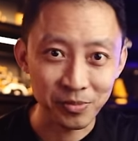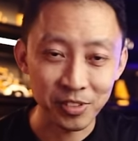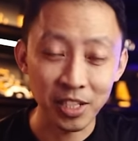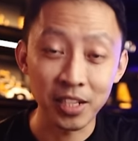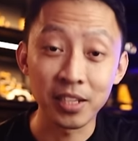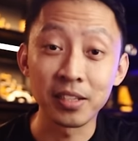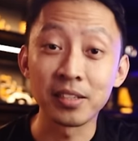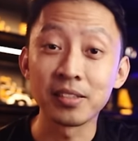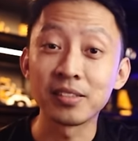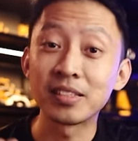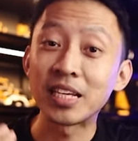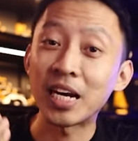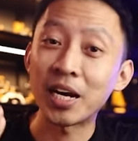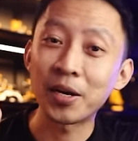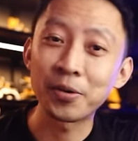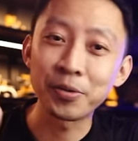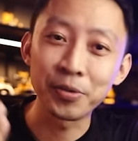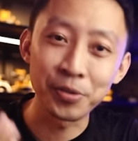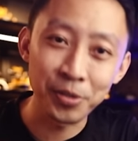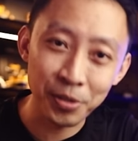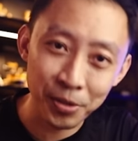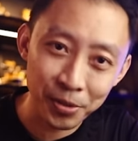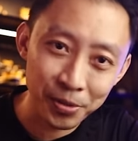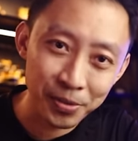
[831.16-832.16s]
Right, now
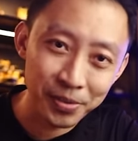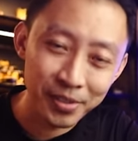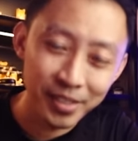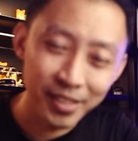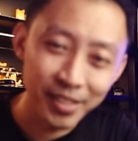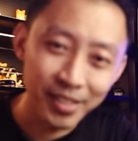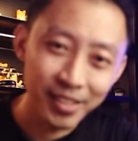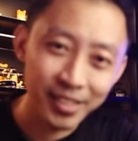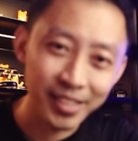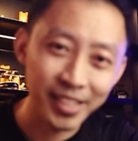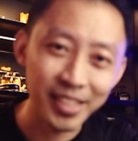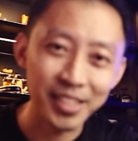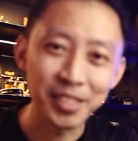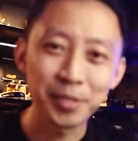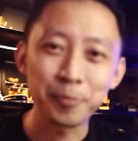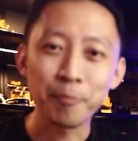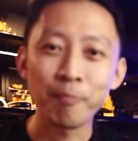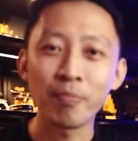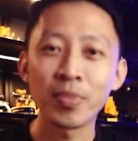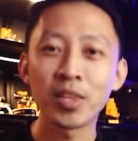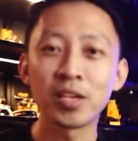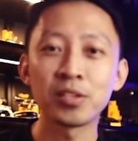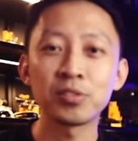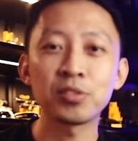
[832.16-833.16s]
you know, okay?
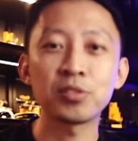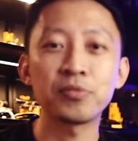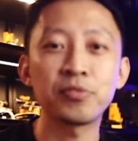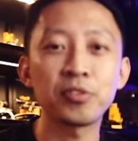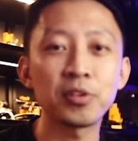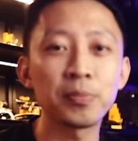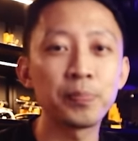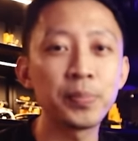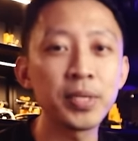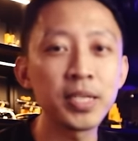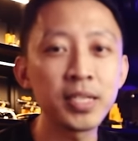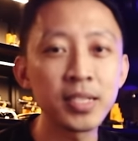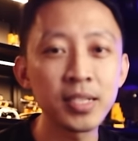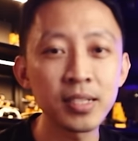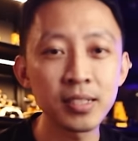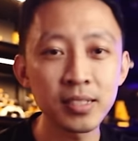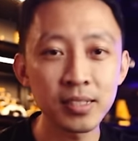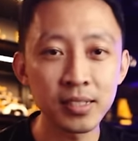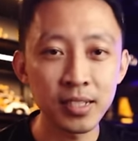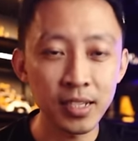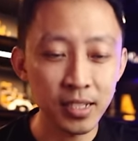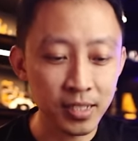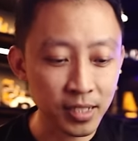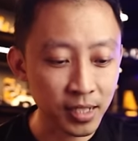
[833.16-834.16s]
So for
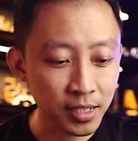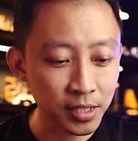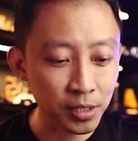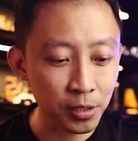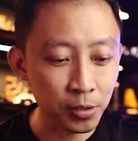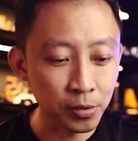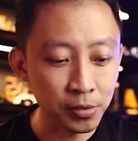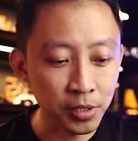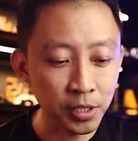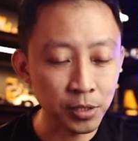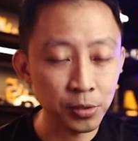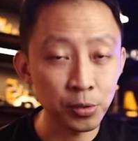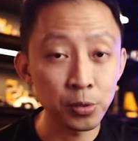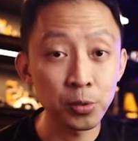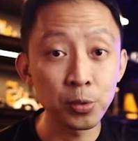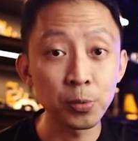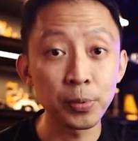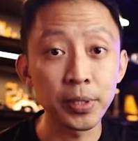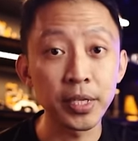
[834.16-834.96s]
beacons, these are the only two